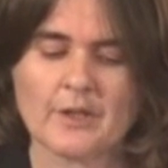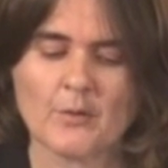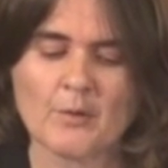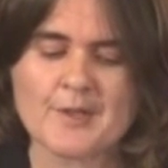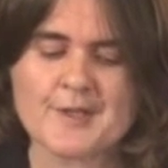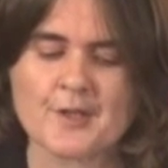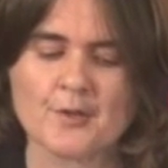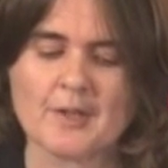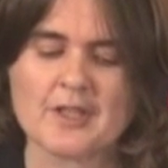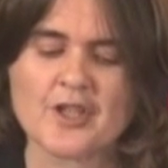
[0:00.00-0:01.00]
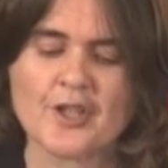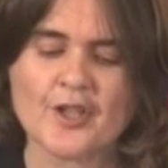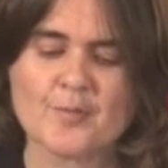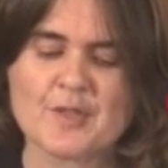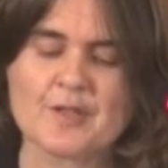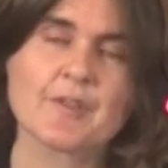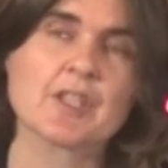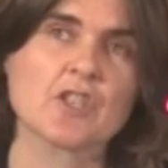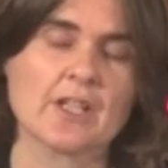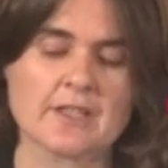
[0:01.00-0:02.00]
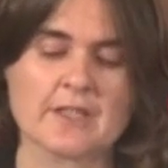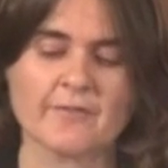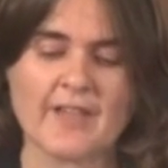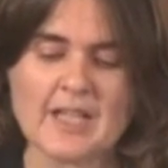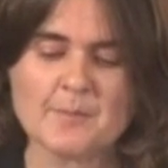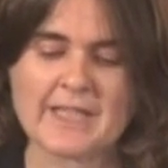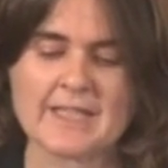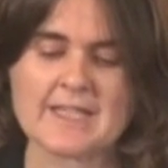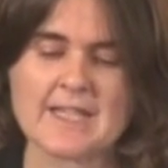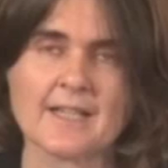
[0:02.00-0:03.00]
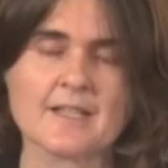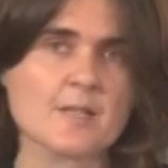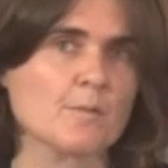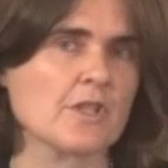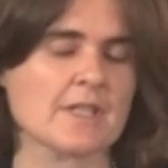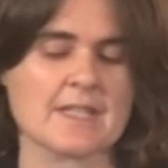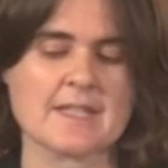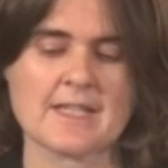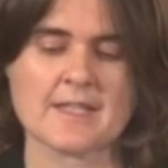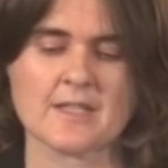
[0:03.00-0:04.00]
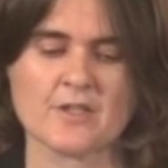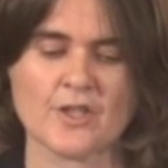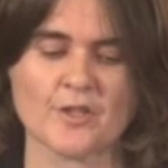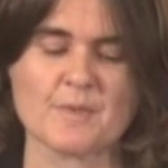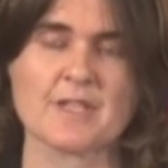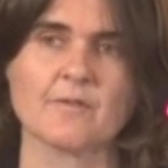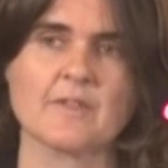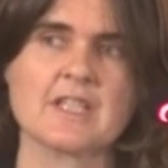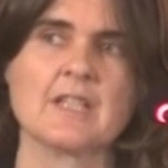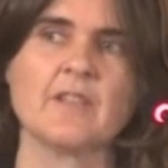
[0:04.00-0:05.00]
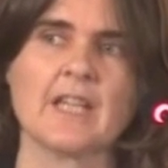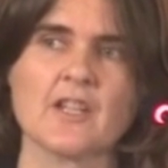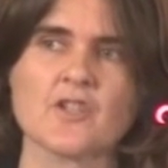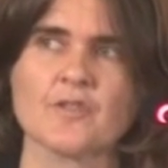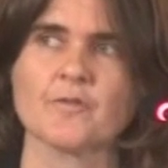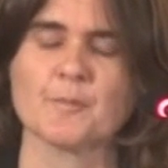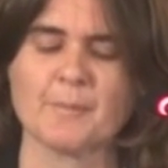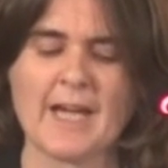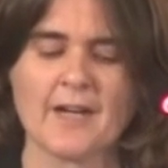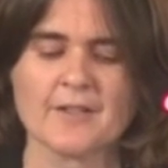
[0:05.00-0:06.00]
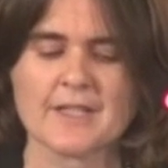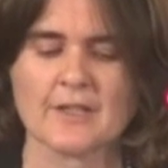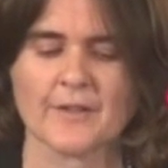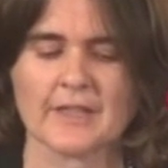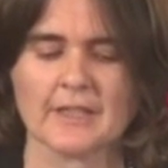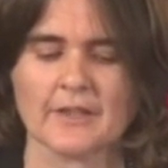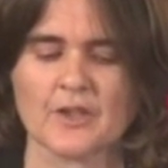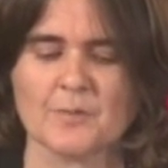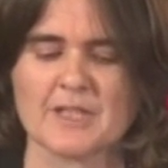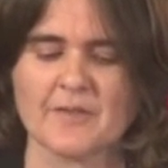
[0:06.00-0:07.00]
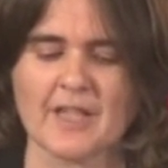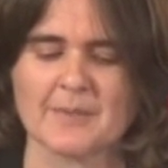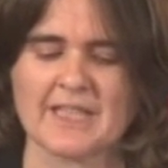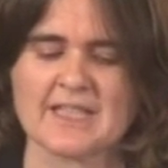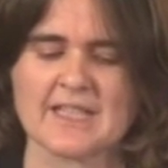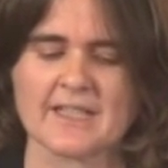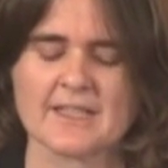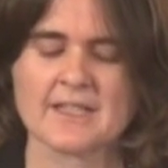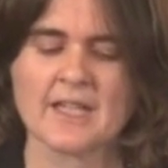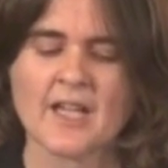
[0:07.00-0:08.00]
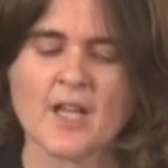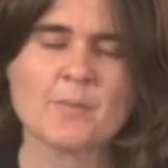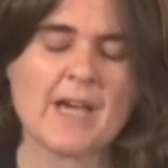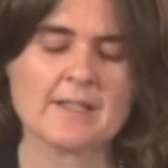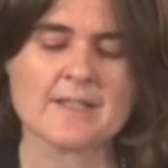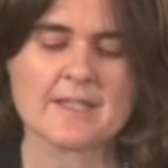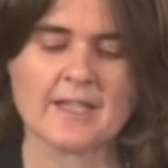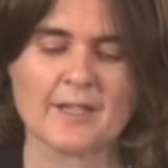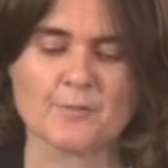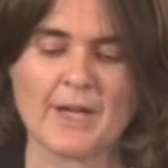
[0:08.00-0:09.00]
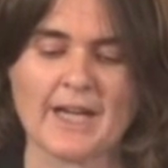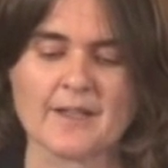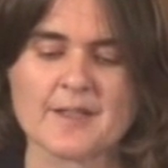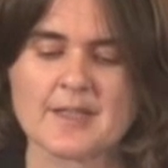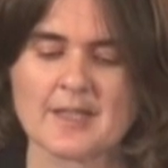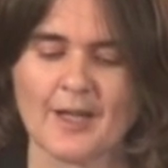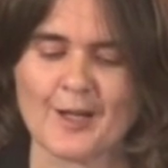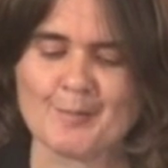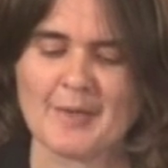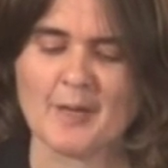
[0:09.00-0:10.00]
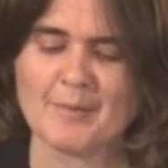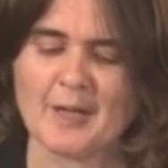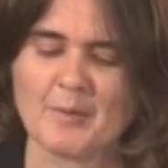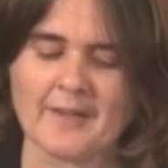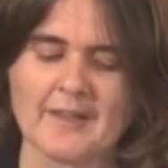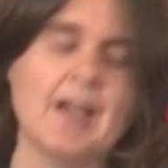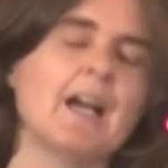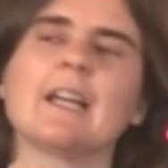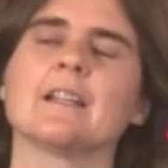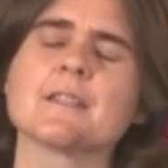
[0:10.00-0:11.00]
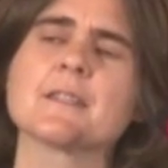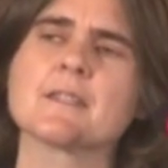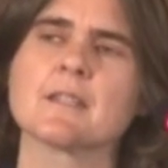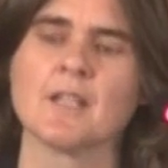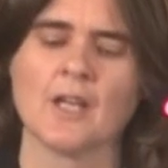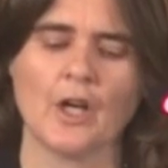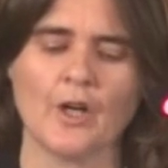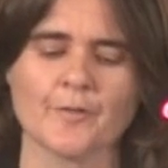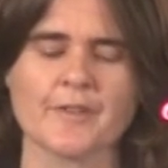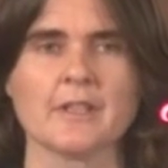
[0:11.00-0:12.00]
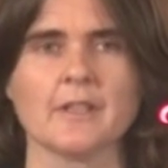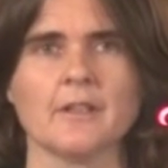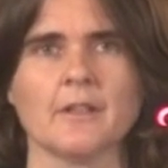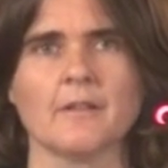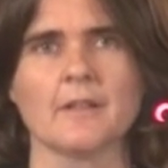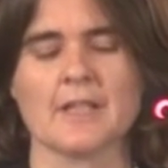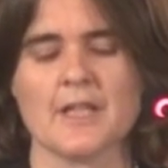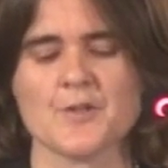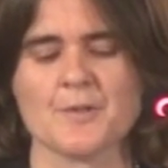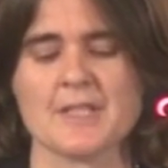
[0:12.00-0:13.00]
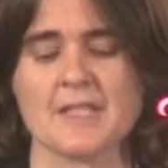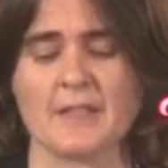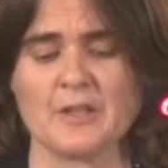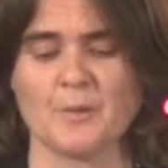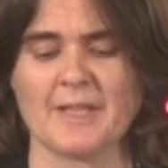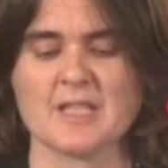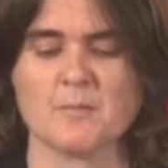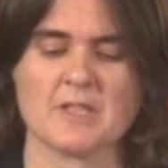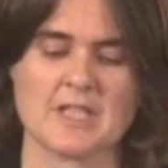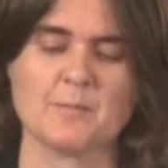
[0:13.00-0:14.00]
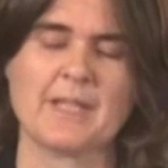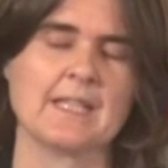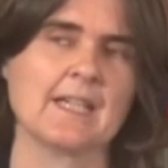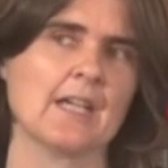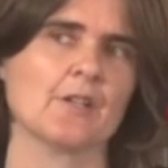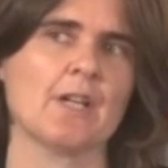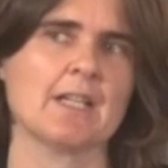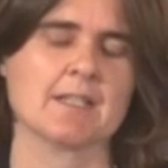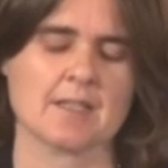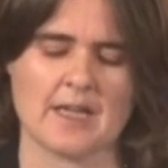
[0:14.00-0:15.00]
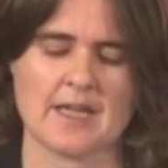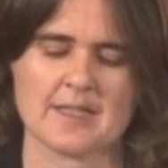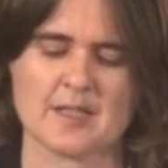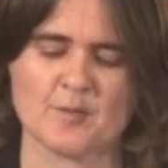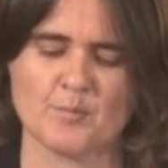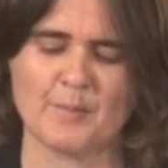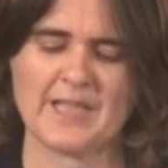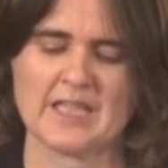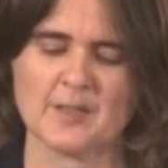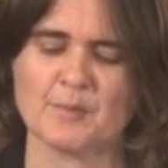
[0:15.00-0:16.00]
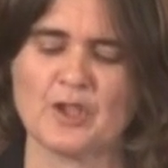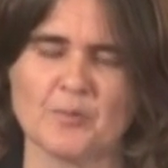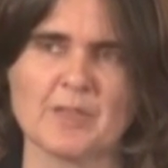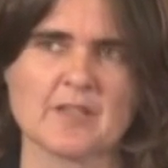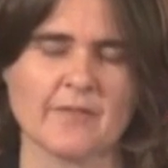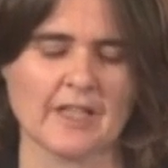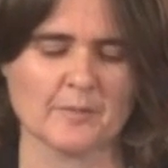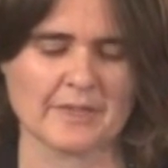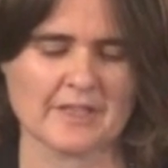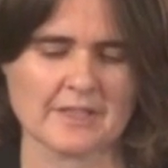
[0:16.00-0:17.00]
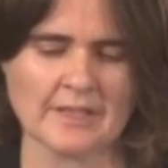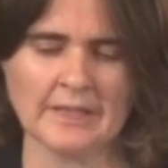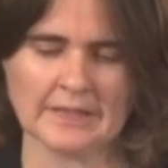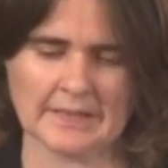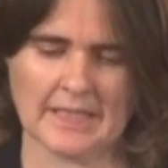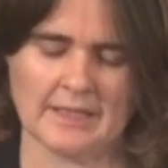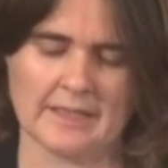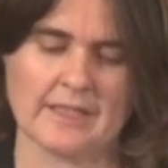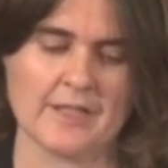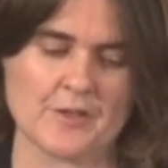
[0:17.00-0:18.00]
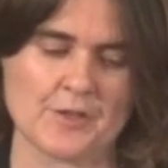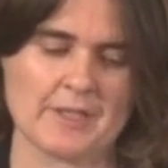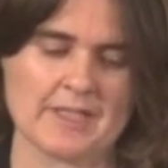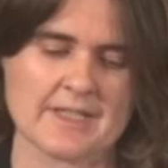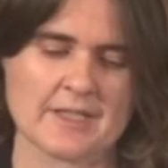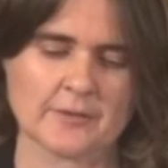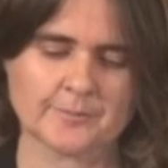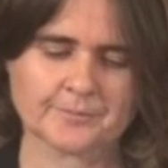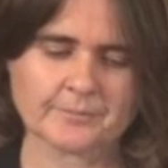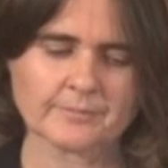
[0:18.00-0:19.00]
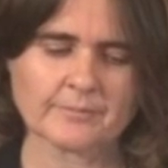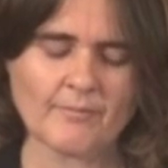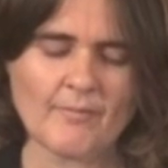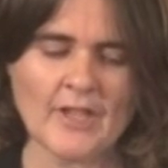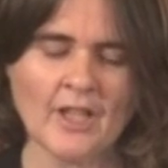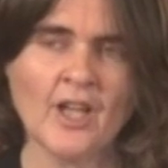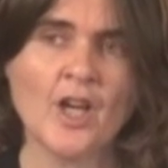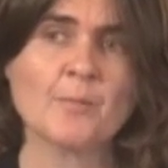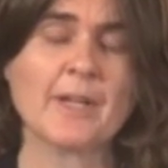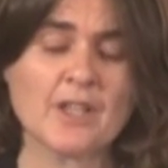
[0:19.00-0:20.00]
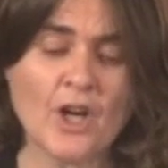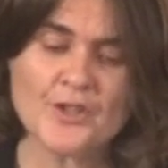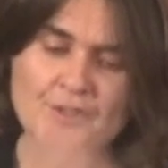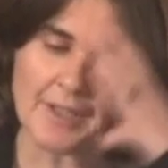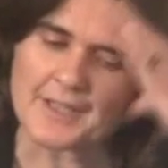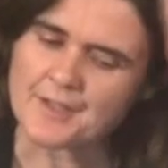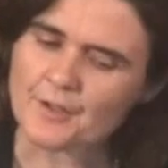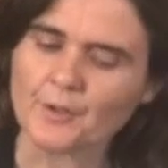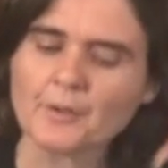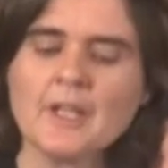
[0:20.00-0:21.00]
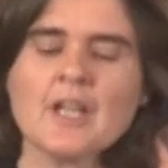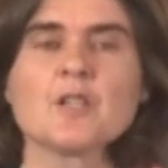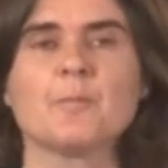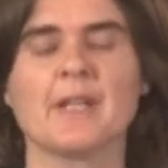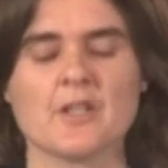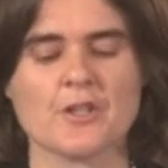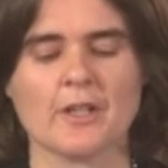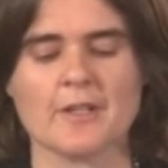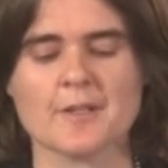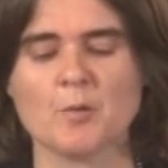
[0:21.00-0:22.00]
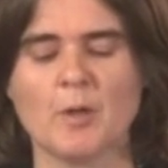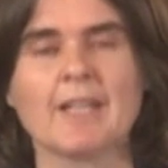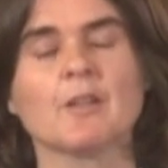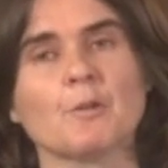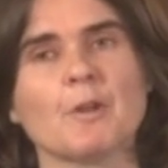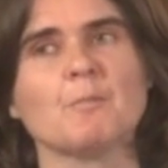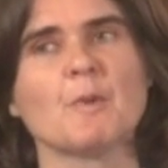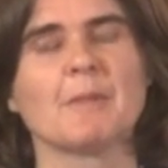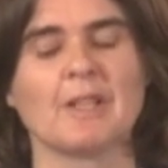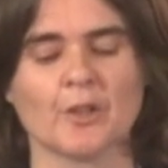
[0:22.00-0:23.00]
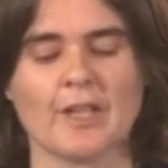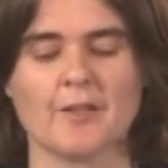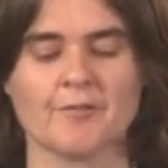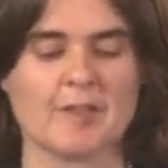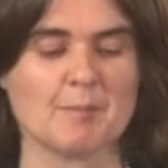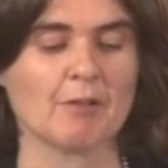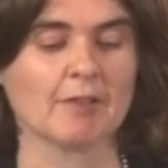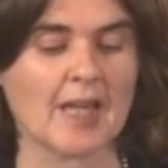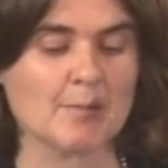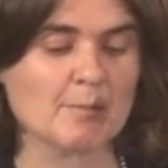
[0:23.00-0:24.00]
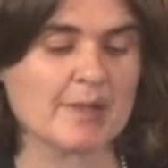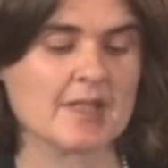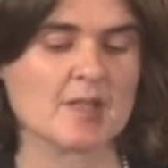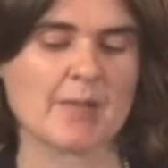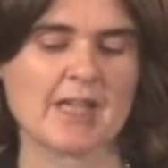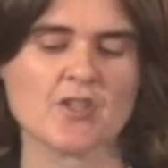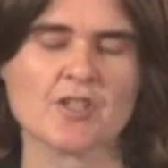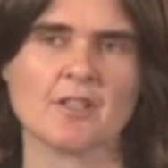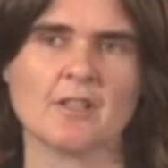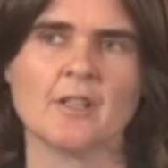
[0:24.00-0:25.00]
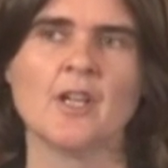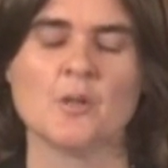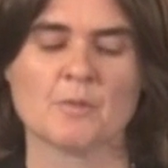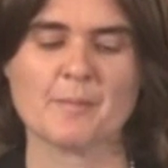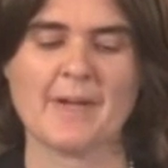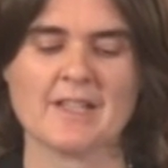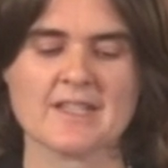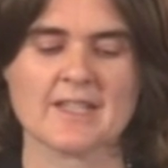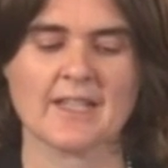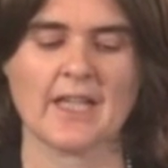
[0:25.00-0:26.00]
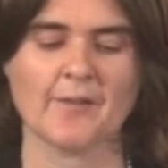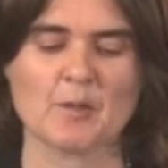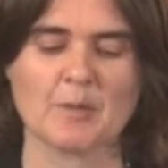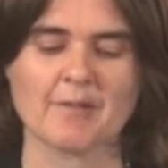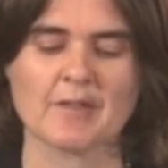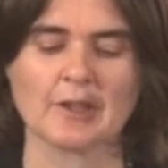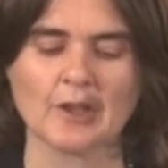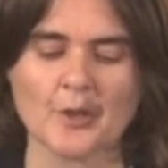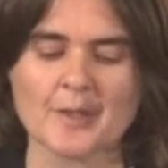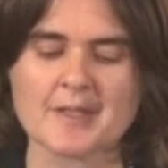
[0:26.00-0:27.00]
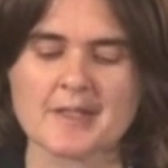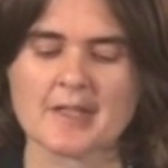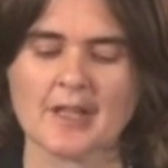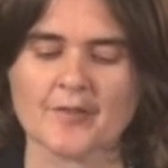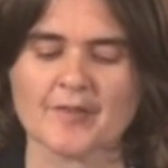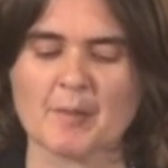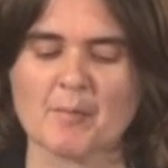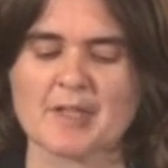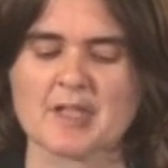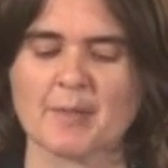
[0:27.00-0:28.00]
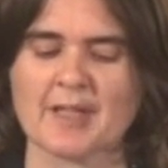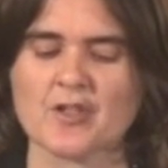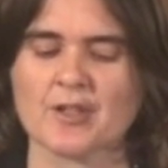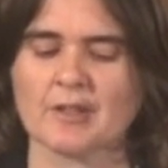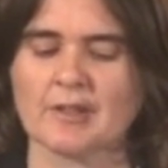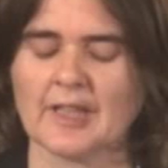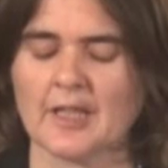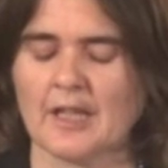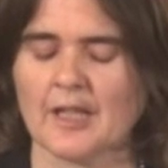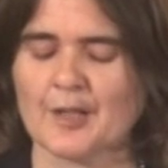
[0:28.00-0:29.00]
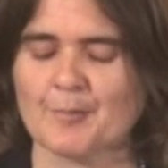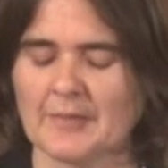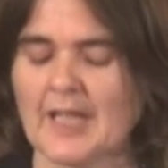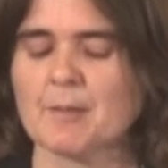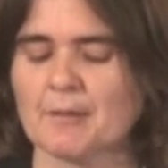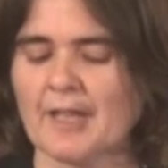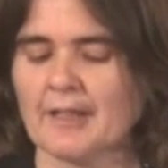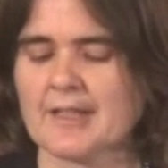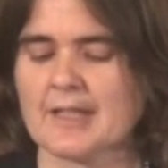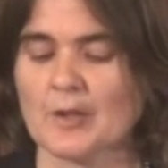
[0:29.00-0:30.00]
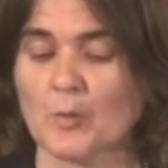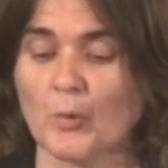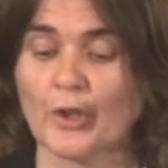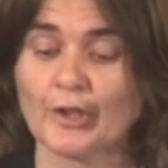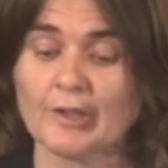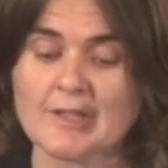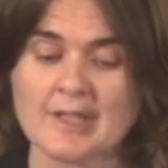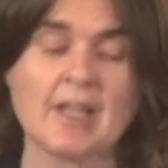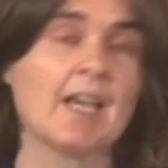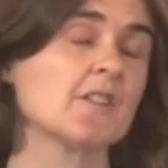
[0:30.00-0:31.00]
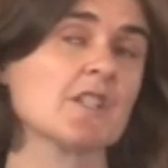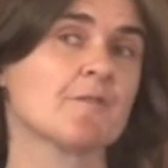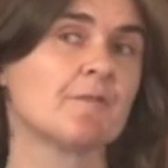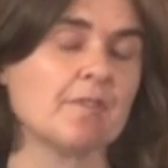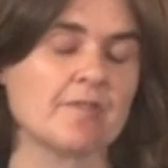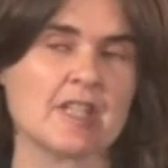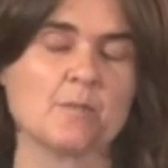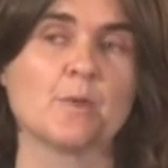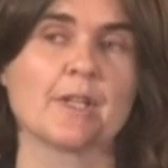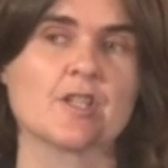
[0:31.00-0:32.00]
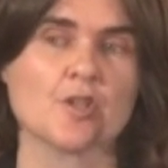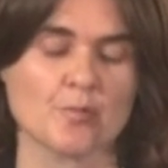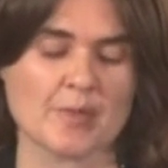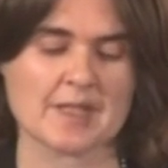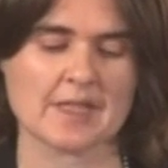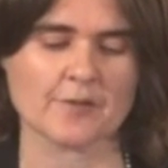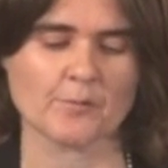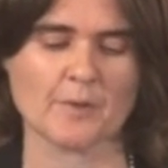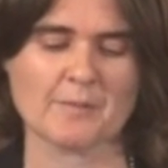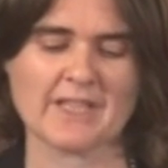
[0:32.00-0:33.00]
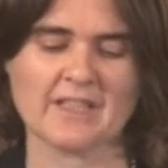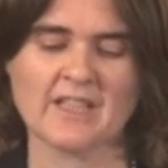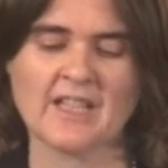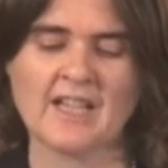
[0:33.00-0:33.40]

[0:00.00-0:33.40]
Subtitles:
Also, in terms of the Gender Development Index, which is assessed in terms of deviation from parity on the Human Development Index, Palestine ranks among one of the highest of the countries that the UNDP categorized as medium human development countries. By contrast, though, the picture is quite grim when we look at female labor participation, with Palestine having one of the lowest female participation labor rates in the world, at just 15.2% of women,